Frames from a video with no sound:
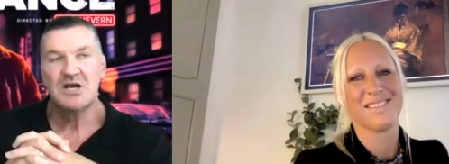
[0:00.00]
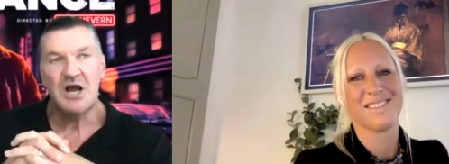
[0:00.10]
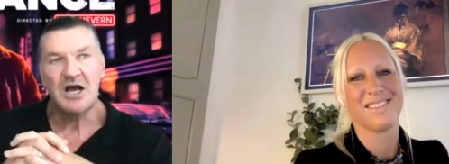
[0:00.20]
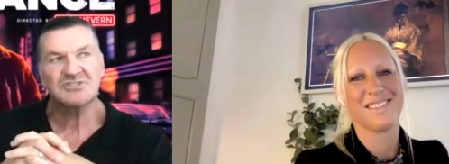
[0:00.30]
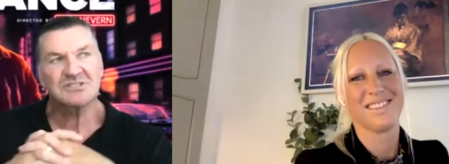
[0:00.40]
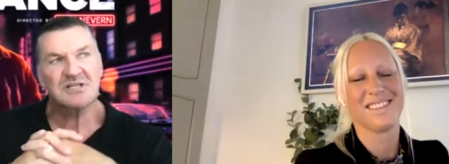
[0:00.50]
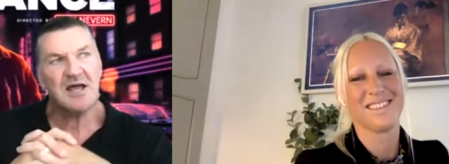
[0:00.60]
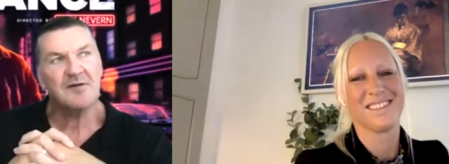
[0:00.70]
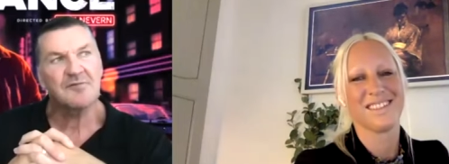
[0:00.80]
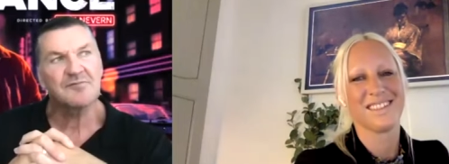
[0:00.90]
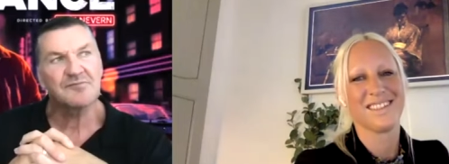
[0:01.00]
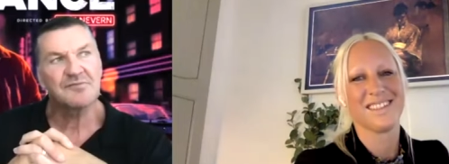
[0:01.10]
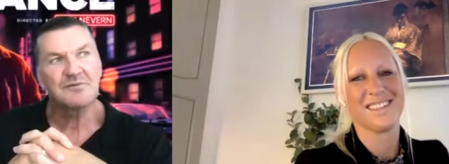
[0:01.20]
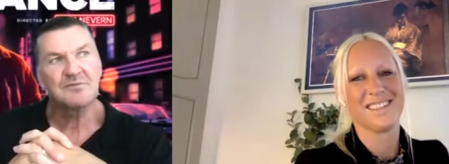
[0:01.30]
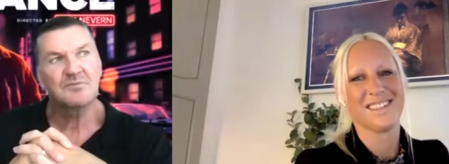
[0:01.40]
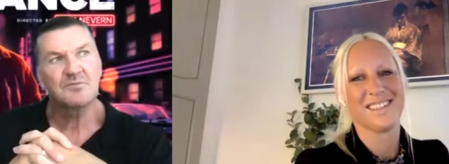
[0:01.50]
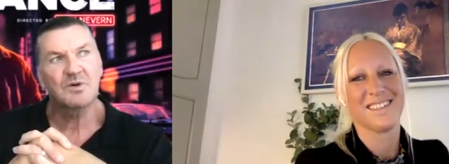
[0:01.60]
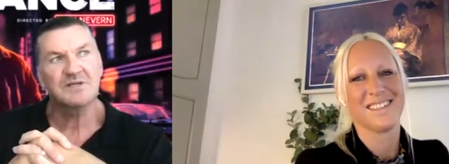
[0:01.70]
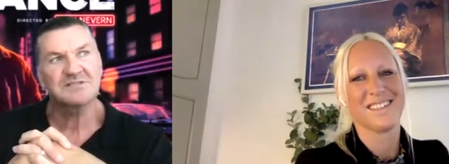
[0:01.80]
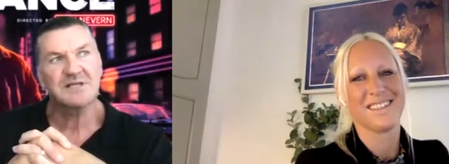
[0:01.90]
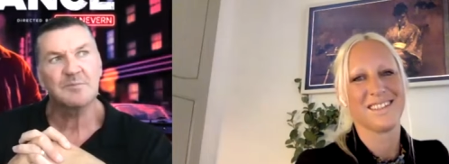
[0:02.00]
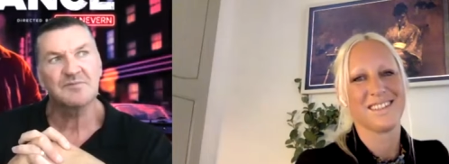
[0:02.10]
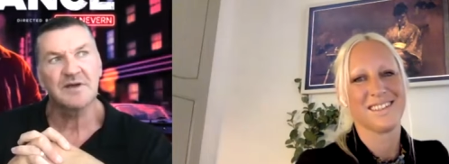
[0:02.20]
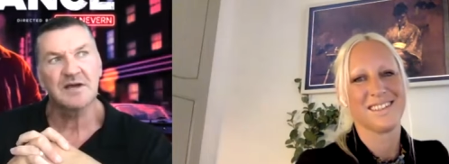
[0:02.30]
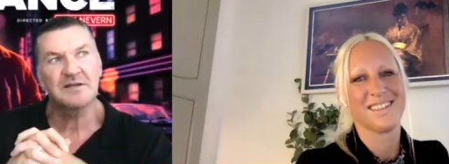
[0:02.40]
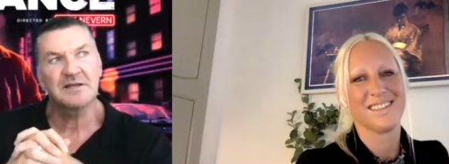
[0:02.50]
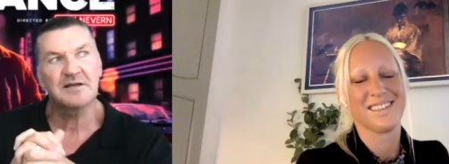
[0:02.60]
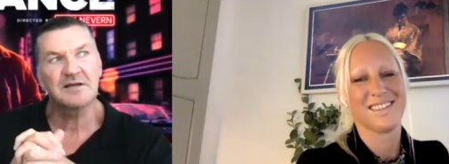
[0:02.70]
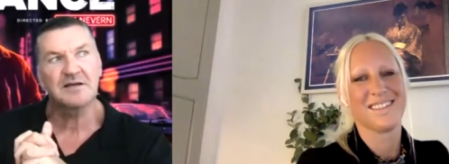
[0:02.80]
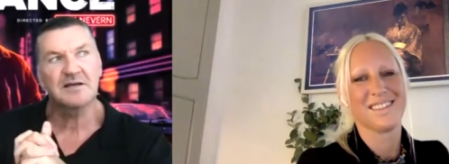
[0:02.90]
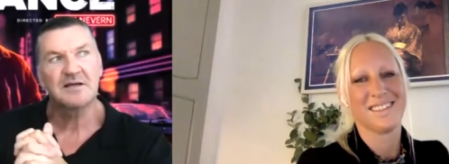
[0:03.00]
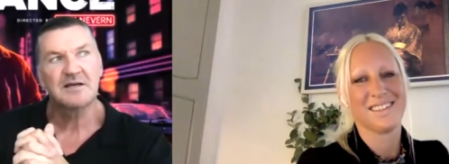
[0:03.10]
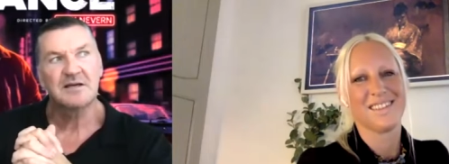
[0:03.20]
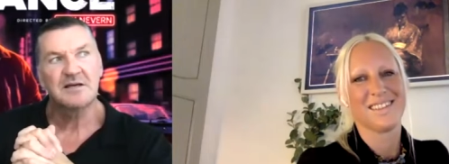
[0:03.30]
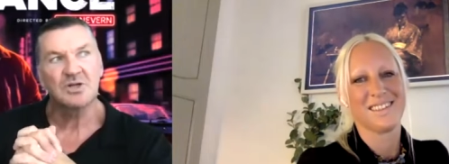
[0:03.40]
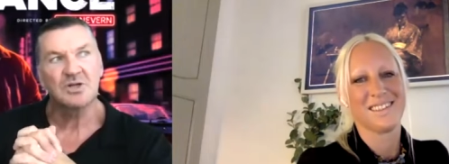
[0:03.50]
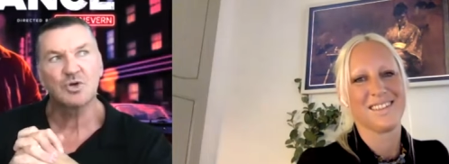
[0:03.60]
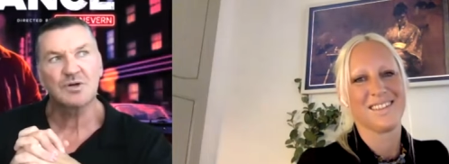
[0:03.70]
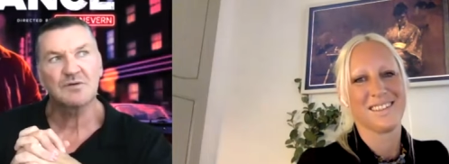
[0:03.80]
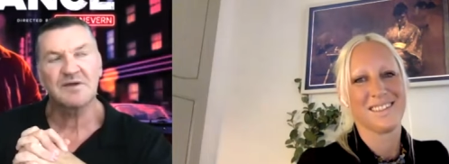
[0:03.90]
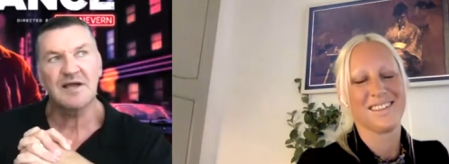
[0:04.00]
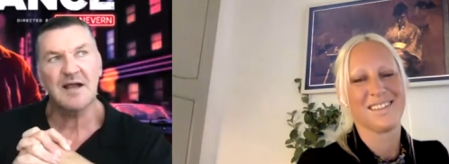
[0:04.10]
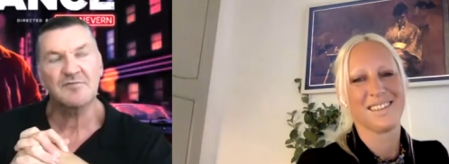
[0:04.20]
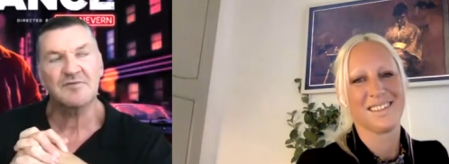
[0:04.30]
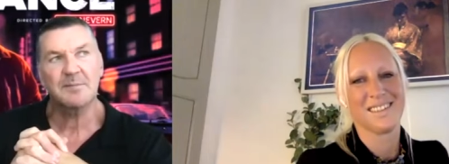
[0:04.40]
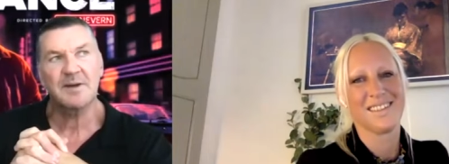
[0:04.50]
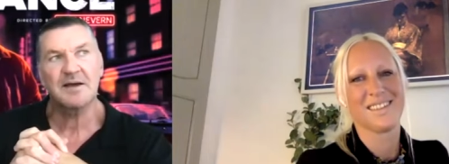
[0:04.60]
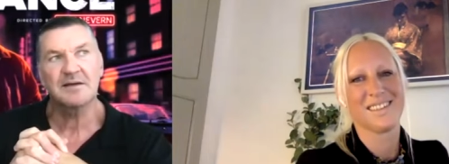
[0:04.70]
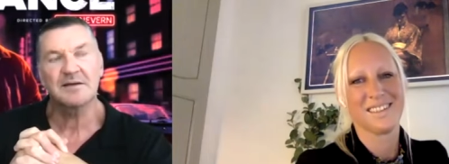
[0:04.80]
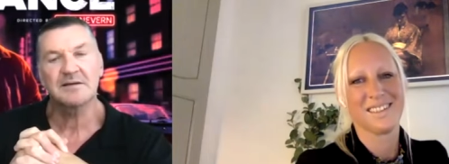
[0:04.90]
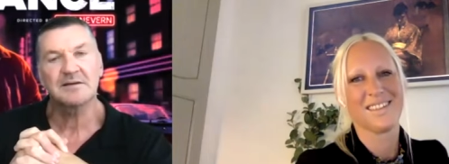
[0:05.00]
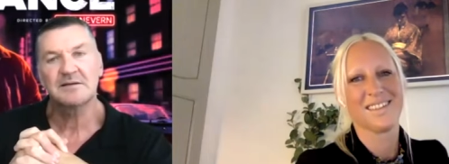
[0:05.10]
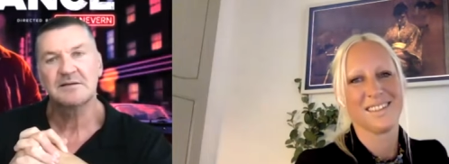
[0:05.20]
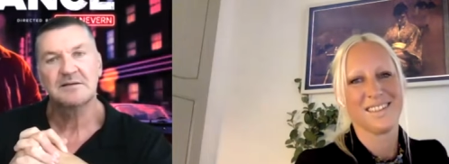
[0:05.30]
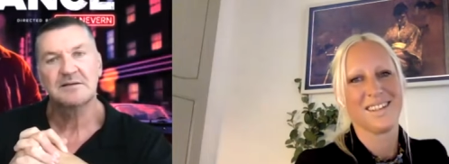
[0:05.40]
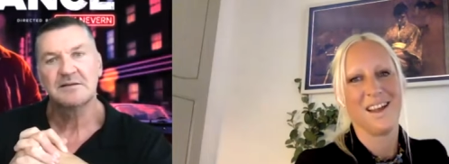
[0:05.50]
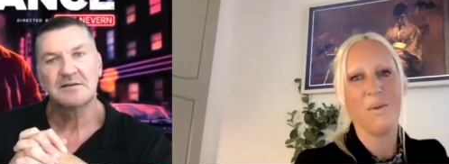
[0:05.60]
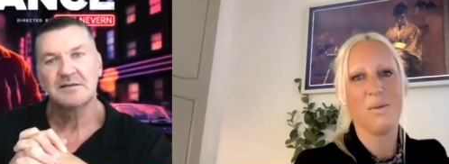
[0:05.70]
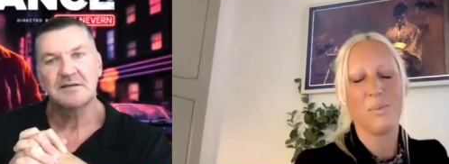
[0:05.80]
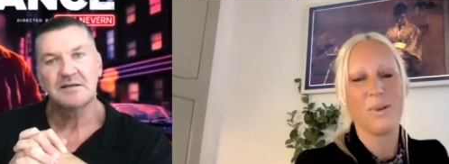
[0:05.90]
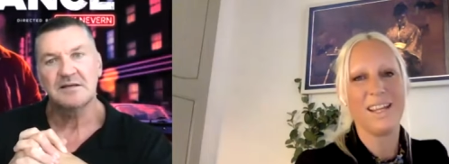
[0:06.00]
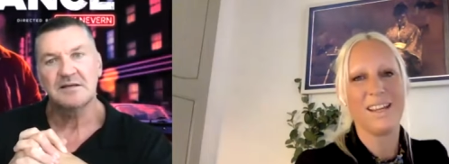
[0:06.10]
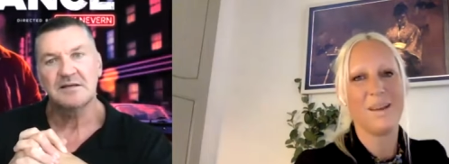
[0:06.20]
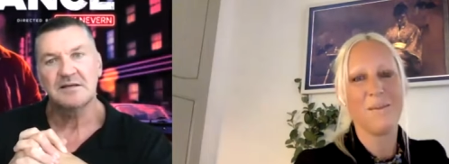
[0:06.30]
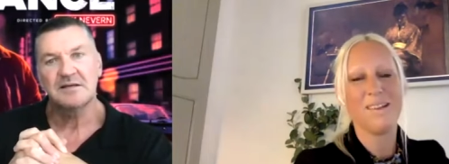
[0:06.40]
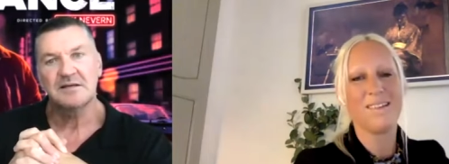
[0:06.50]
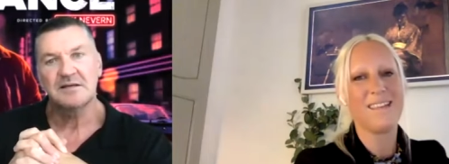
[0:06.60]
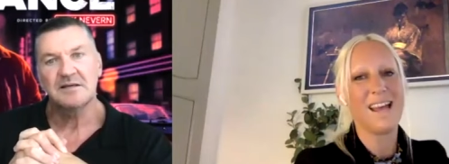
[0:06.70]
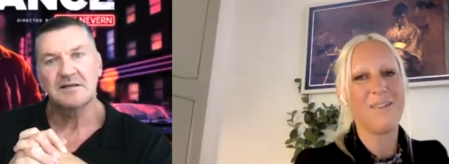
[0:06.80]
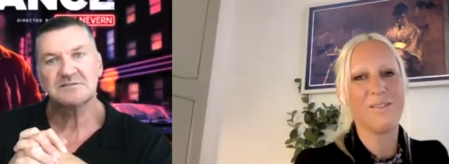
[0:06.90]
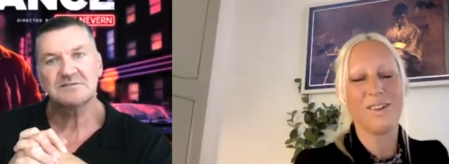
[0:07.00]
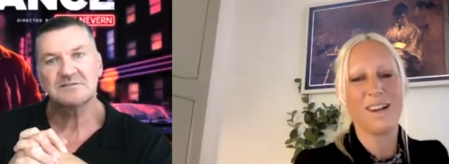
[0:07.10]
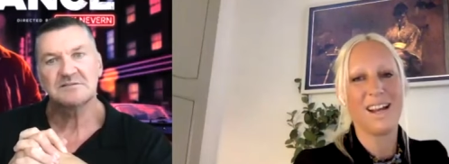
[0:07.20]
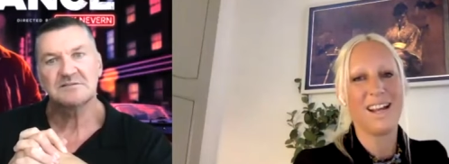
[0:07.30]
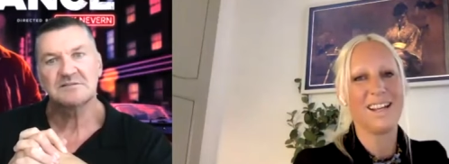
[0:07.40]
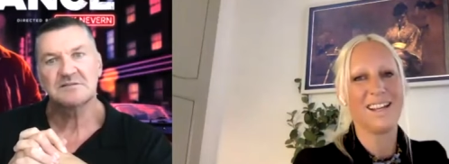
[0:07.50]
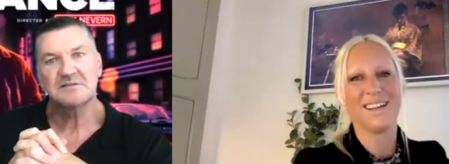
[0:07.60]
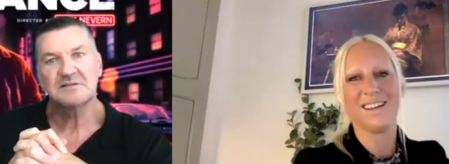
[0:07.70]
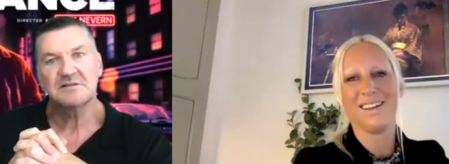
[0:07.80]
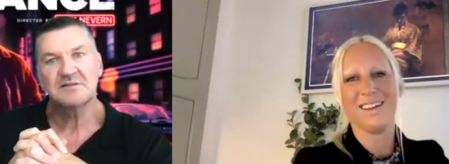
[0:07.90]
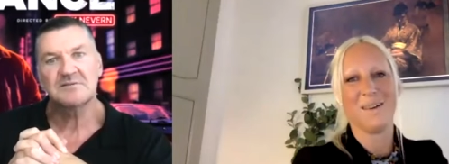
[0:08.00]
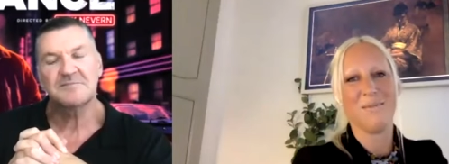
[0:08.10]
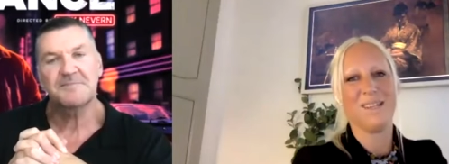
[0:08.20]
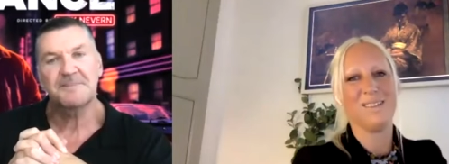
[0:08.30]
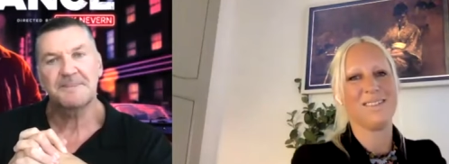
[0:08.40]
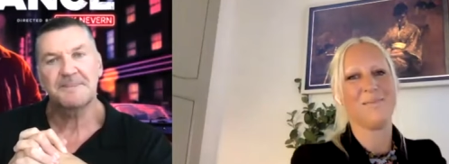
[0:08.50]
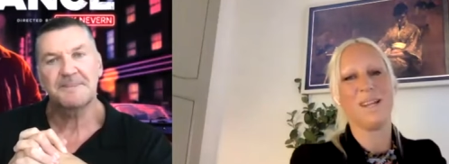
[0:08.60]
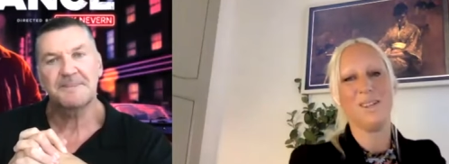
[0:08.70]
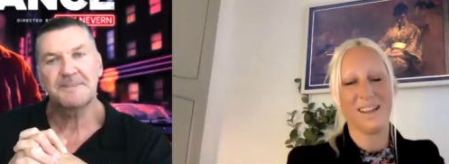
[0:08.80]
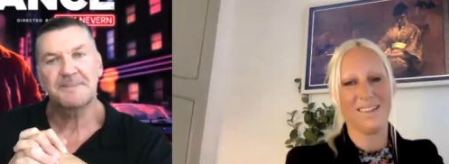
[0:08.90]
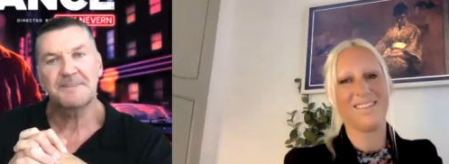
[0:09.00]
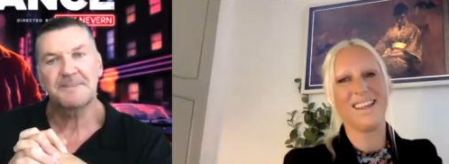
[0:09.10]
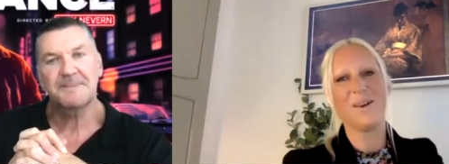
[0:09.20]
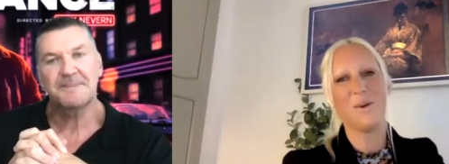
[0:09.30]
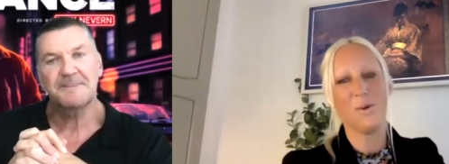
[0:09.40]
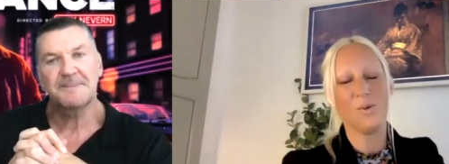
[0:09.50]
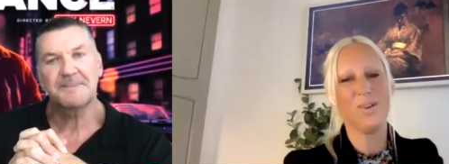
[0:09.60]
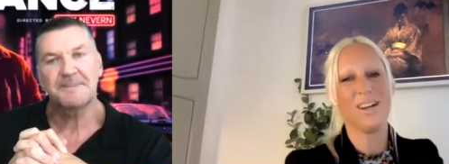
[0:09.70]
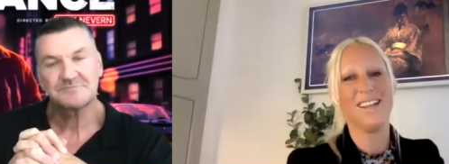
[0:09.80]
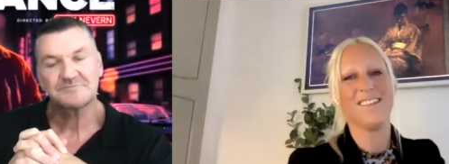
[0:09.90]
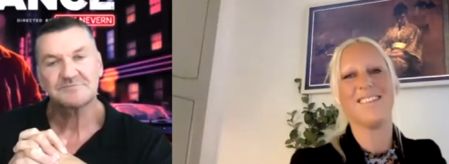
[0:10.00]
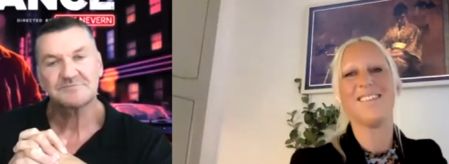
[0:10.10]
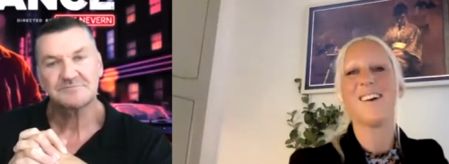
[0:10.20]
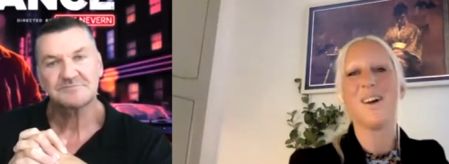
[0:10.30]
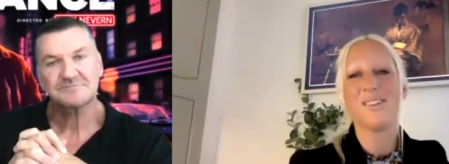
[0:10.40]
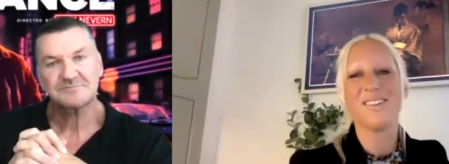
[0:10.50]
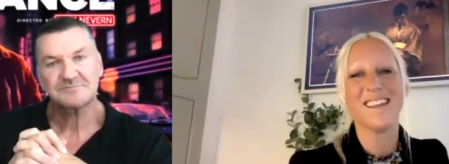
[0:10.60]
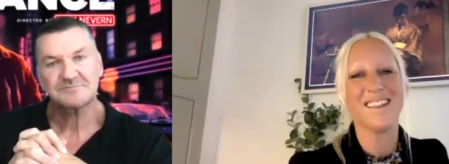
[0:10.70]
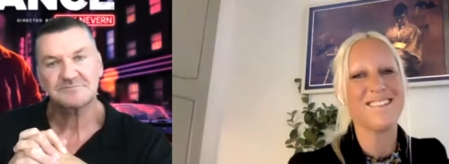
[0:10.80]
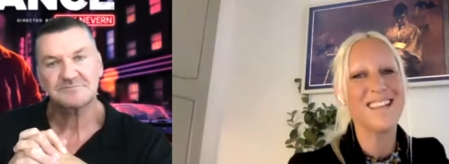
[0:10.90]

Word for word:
Speaker 1: I just love what he's done with it. And uh, the look of it, everything about it.
Speaker 2: Oh, it's brilliant. Yes. I mean, the soundtrack. I mean, when yeah. you get to see it all in its entirety, the